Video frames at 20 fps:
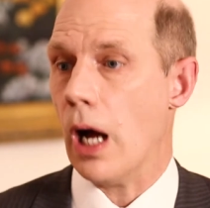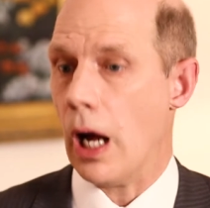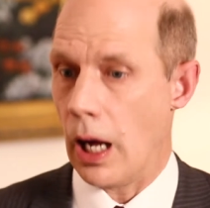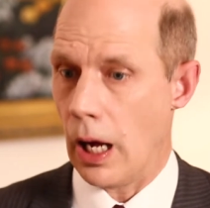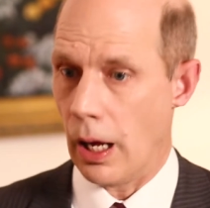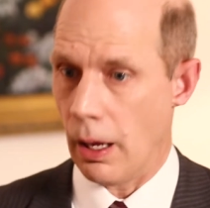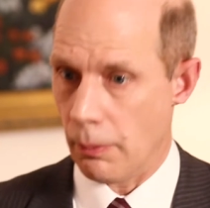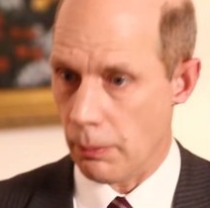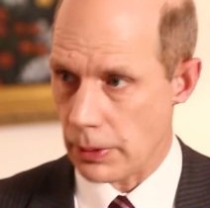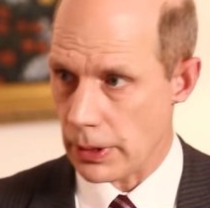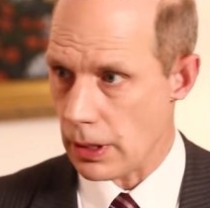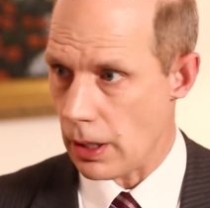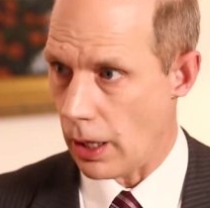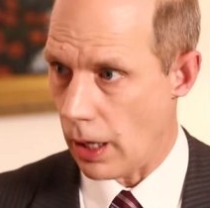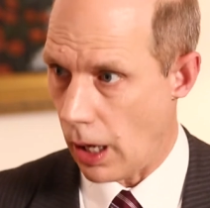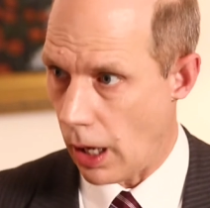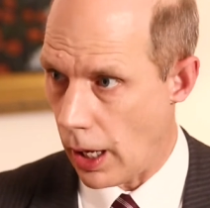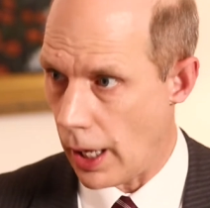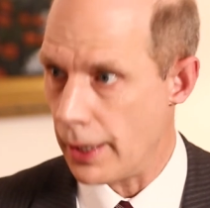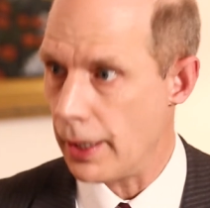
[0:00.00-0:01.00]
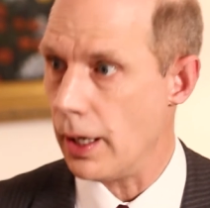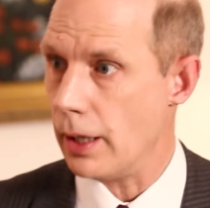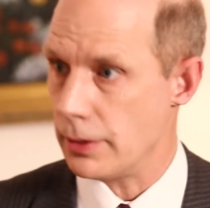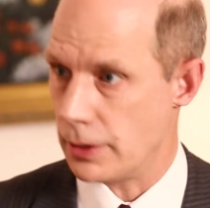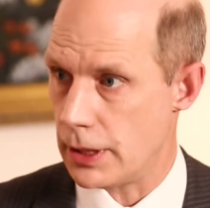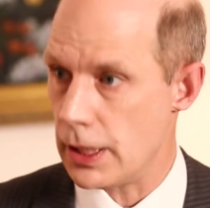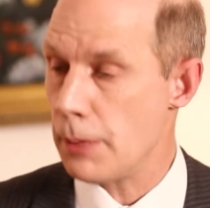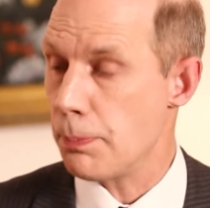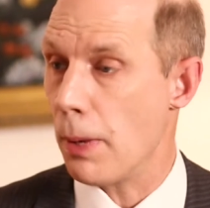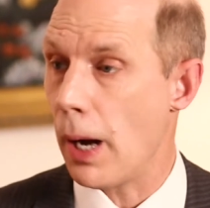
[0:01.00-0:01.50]
a
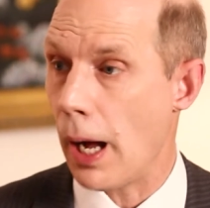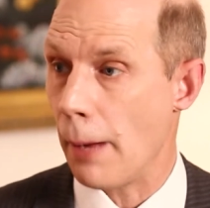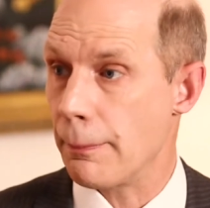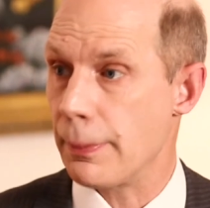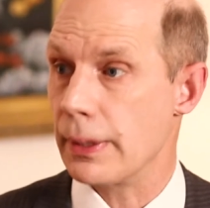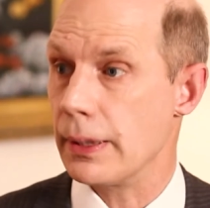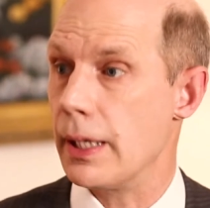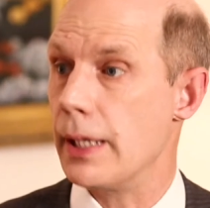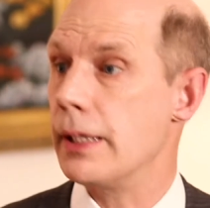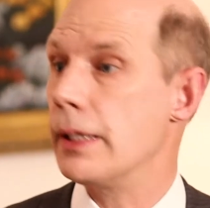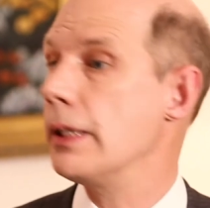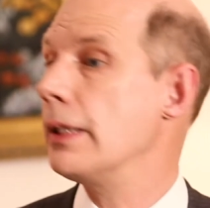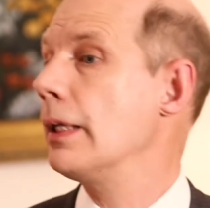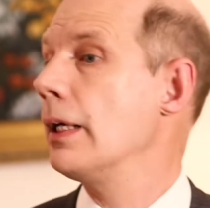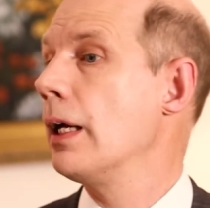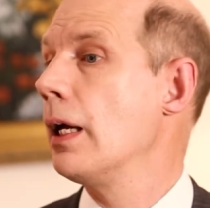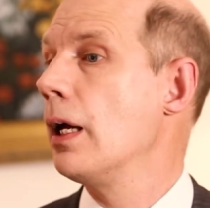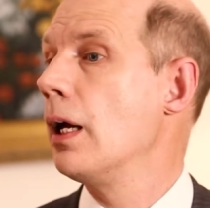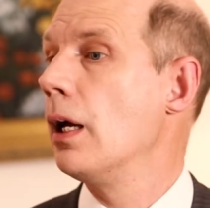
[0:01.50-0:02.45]
depopulated,